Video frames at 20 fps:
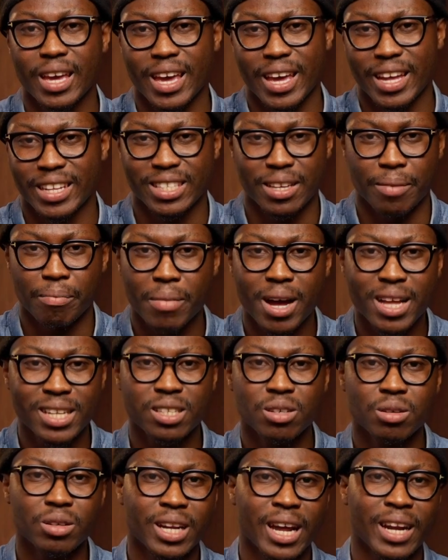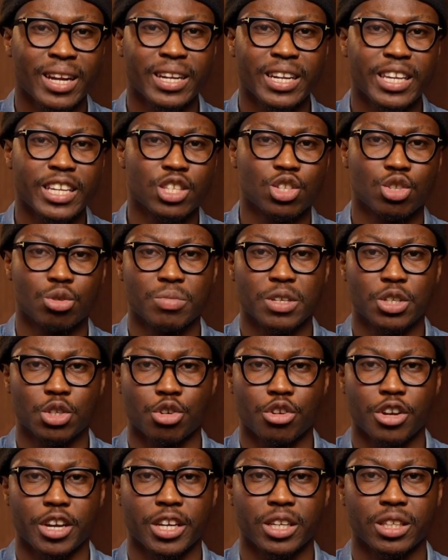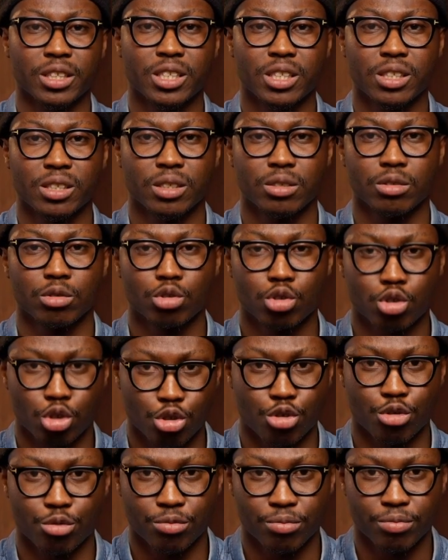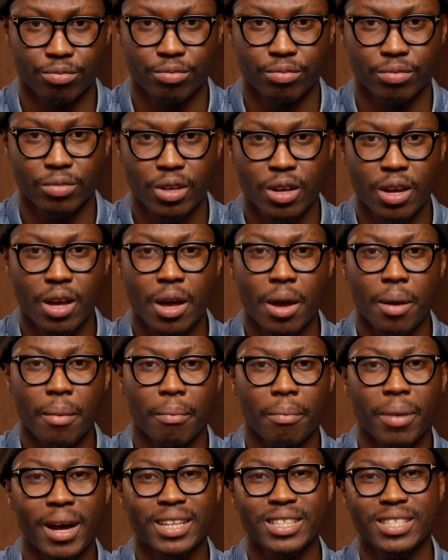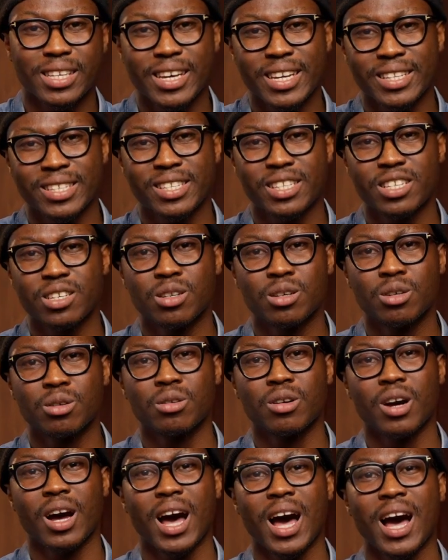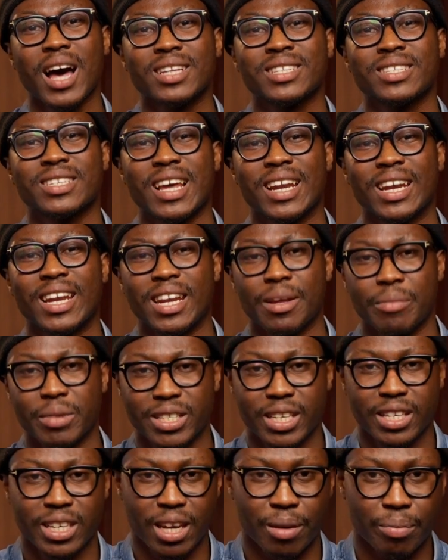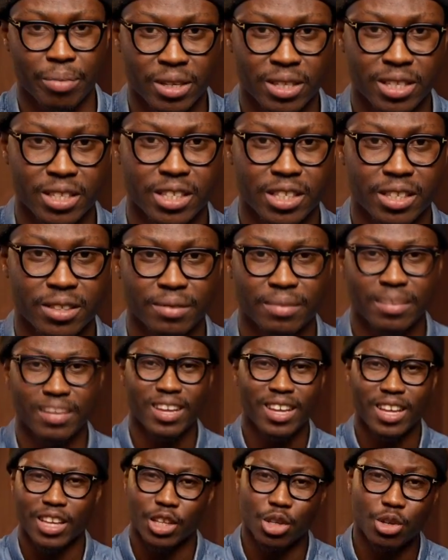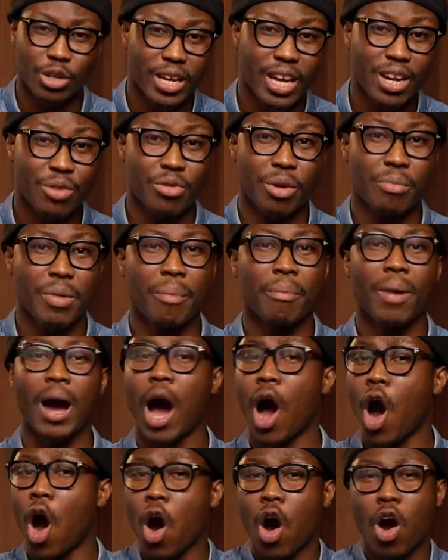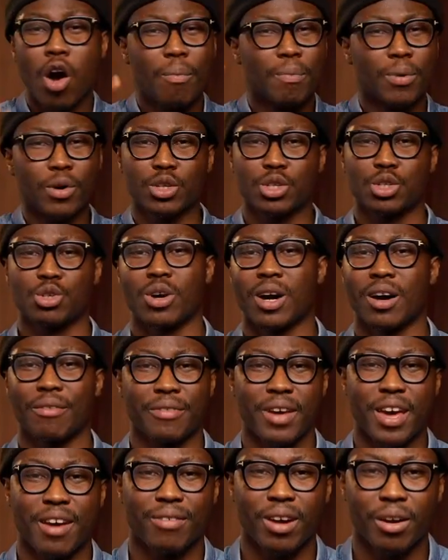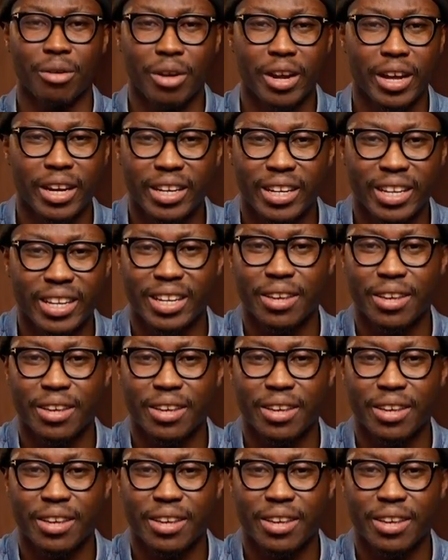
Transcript: It's a muscle that needs to be trained, true, but it still has a limited capacity. You can't remember all books you have ever read in